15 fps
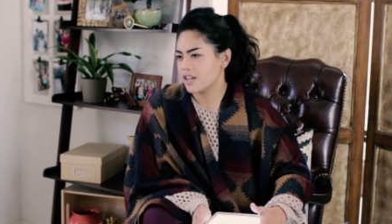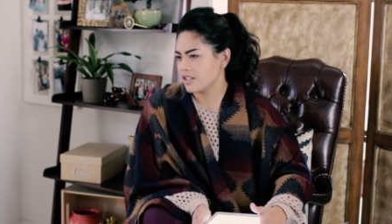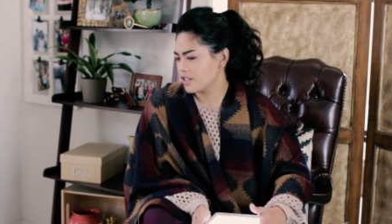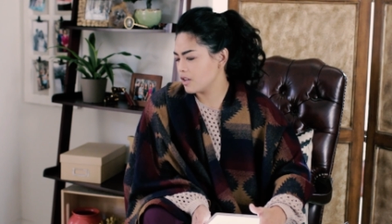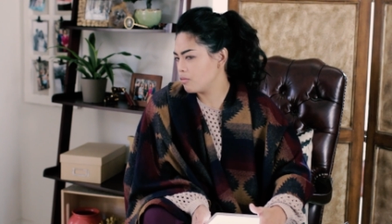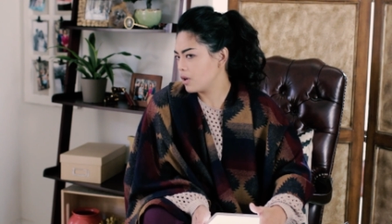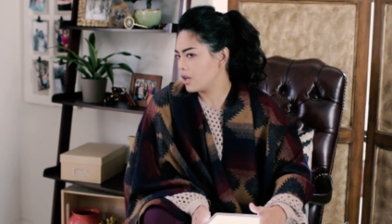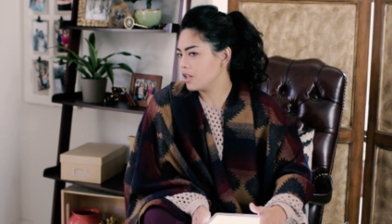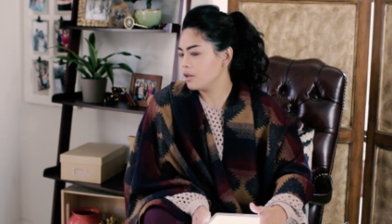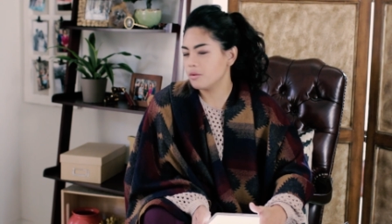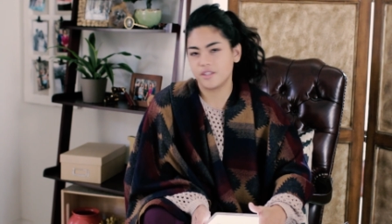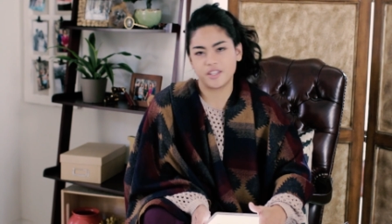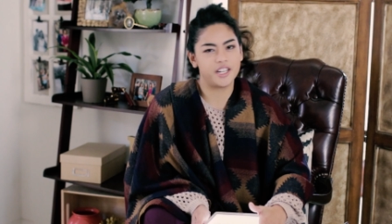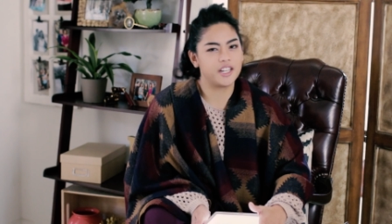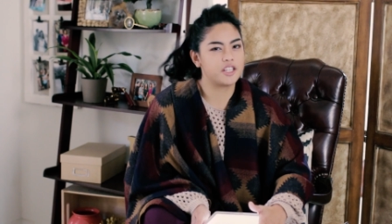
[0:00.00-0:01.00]
I said, well, it
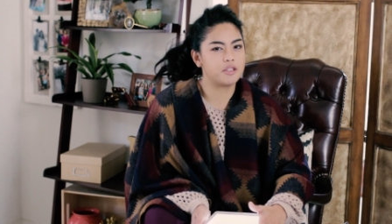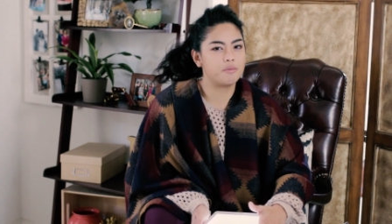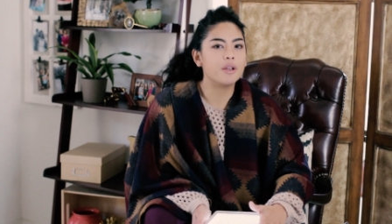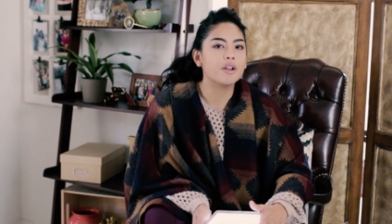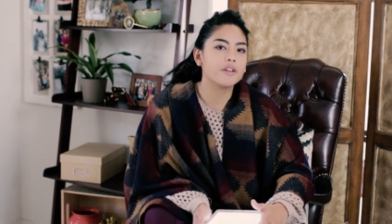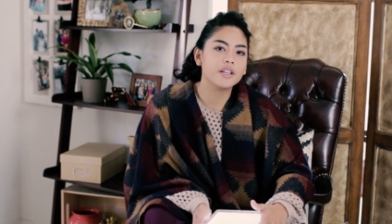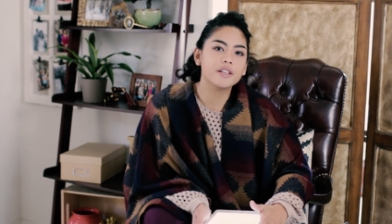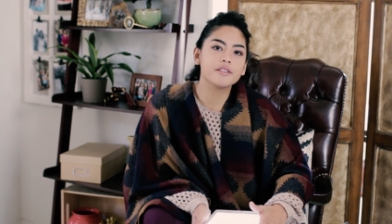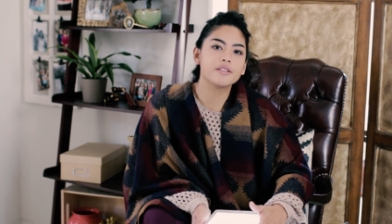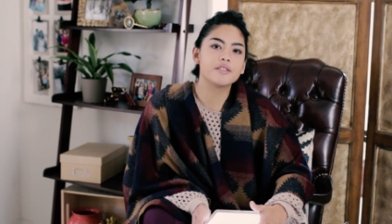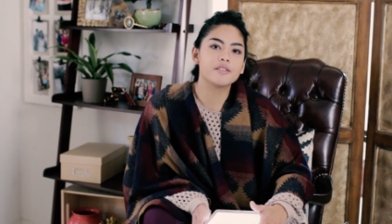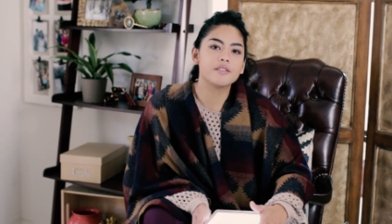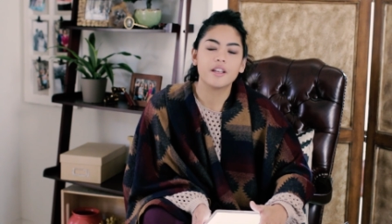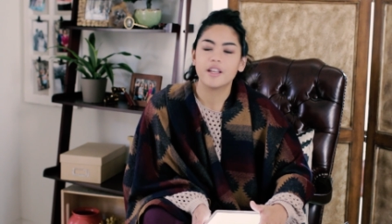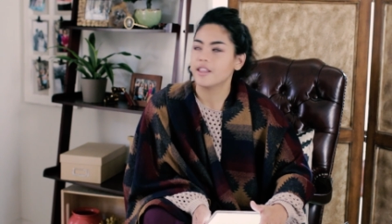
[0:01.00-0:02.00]
was an
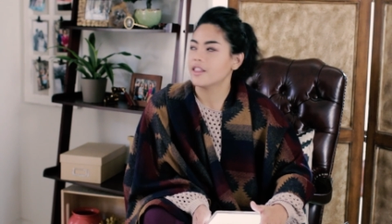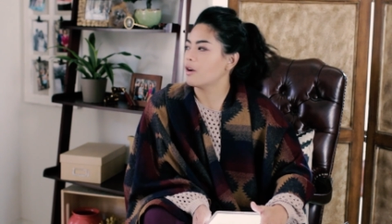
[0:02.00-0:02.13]
experience.